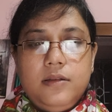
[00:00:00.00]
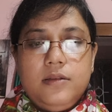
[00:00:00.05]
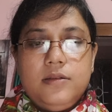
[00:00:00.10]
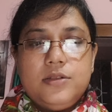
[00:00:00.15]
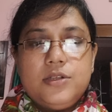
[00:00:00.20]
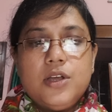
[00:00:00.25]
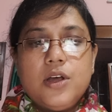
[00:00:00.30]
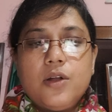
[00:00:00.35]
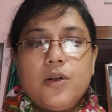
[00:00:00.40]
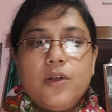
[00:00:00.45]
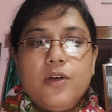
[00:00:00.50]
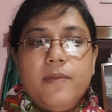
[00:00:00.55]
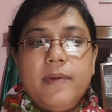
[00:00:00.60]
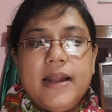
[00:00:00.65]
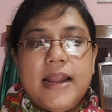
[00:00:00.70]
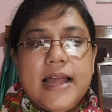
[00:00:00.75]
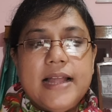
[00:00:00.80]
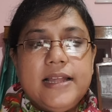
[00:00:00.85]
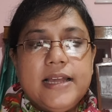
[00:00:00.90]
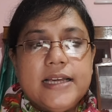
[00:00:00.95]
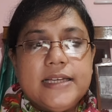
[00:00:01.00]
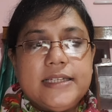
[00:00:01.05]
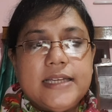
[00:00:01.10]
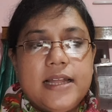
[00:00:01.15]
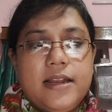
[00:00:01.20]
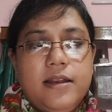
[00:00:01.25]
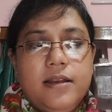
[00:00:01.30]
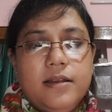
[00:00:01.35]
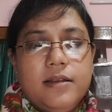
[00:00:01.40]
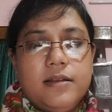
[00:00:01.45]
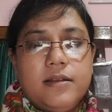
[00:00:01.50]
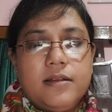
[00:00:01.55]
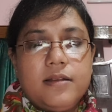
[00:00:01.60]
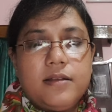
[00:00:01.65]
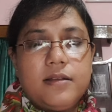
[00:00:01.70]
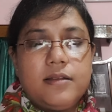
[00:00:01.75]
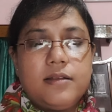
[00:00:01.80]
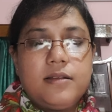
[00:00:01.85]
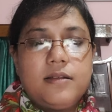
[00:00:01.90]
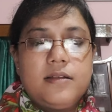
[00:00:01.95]
So globalization
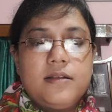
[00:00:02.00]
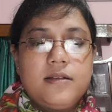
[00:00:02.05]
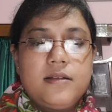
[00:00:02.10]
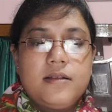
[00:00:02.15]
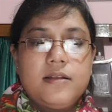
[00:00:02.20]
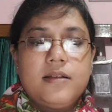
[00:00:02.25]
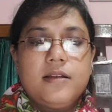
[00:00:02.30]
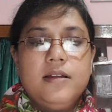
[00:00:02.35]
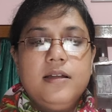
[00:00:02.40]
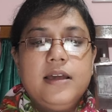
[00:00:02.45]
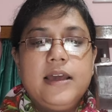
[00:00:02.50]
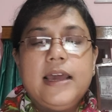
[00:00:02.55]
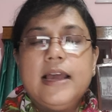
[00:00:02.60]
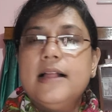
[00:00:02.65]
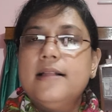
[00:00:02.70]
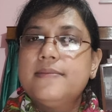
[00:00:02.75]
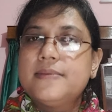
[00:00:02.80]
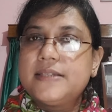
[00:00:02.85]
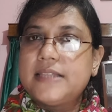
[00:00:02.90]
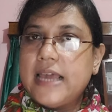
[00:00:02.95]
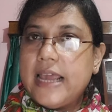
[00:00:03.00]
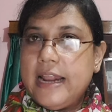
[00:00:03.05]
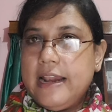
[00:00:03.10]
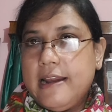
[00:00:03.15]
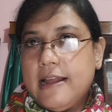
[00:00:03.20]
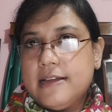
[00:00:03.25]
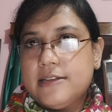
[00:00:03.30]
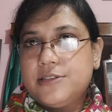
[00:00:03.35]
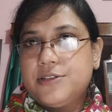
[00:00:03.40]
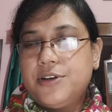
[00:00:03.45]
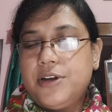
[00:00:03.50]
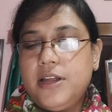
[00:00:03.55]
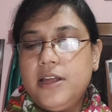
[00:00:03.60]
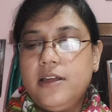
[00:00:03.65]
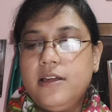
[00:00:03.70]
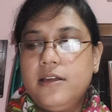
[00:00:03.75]
helps the industry